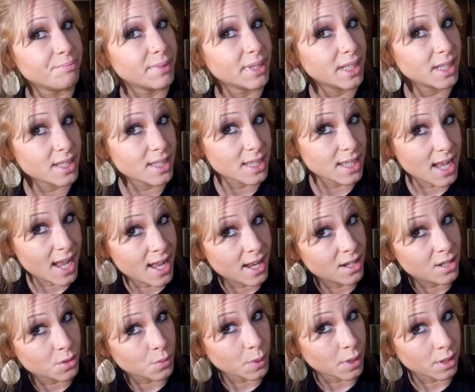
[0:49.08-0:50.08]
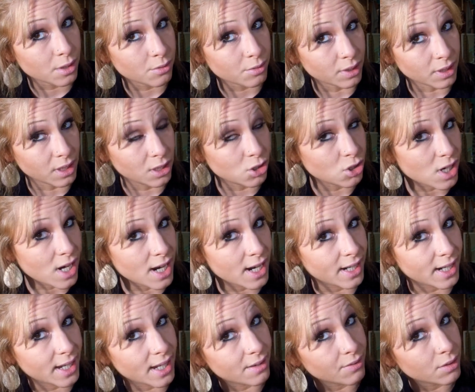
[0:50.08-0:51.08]
because the ends were really dry
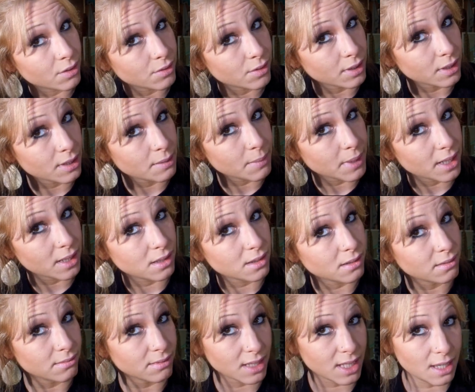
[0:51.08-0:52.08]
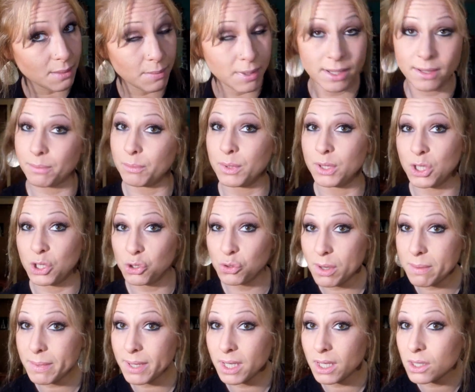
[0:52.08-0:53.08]
and I haven't really been keeping up with the
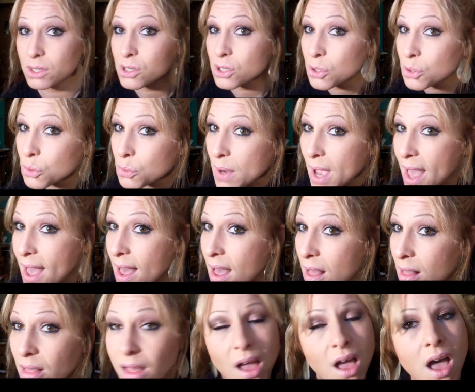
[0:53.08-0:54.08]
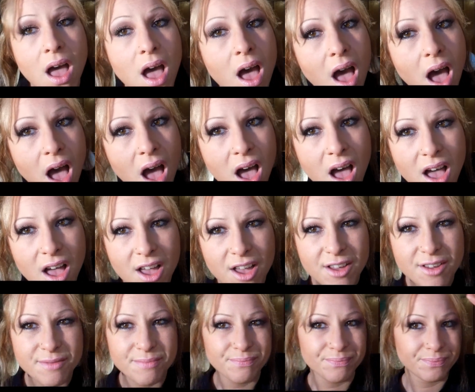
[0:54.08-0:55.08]
trimming too well.
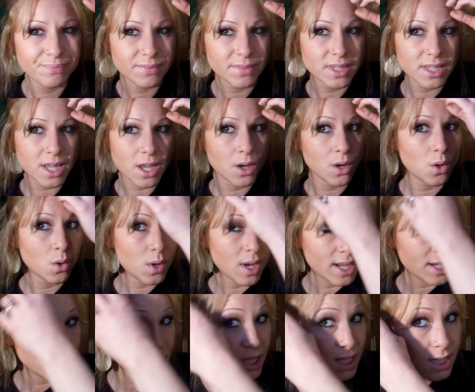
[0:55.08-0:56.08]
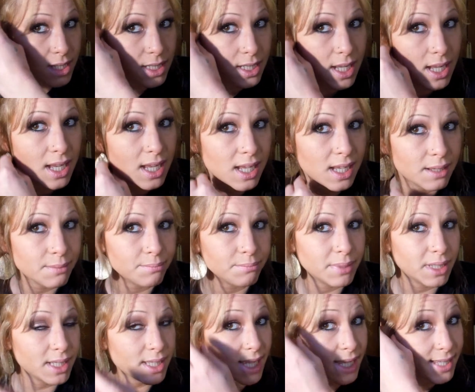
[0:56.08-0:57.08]
So I just,
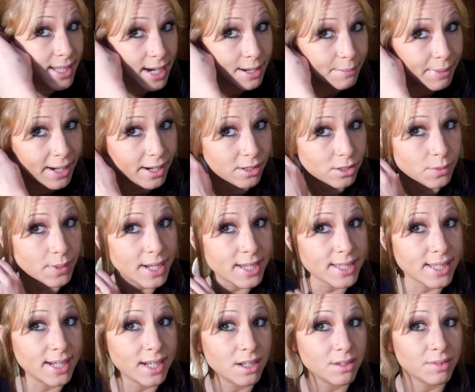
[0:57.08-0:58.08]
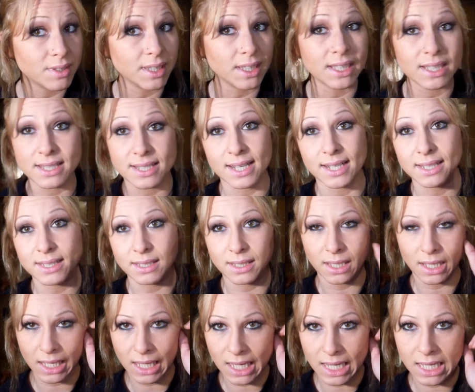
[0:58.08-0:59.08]
because I dyed my hair twice, I didn't feel like
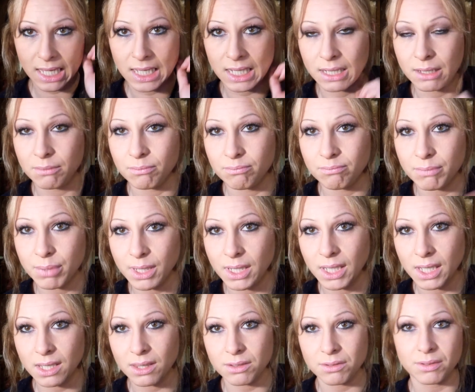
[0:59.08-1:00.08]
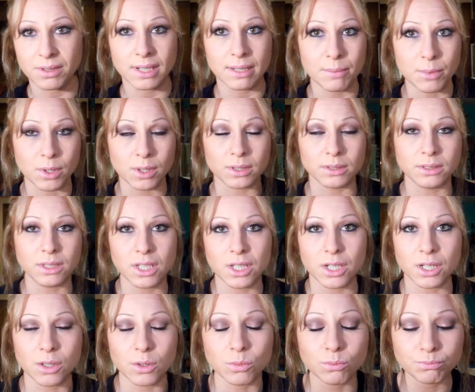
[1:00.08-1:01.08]
styling it and putting it through any more, you
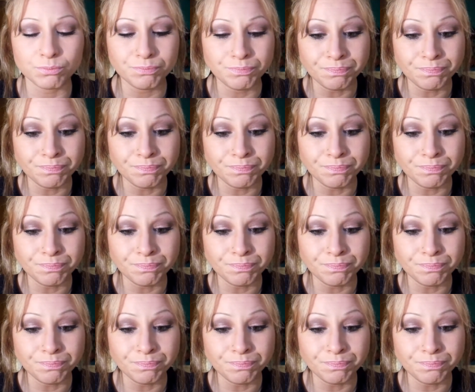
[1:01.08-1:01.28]
know,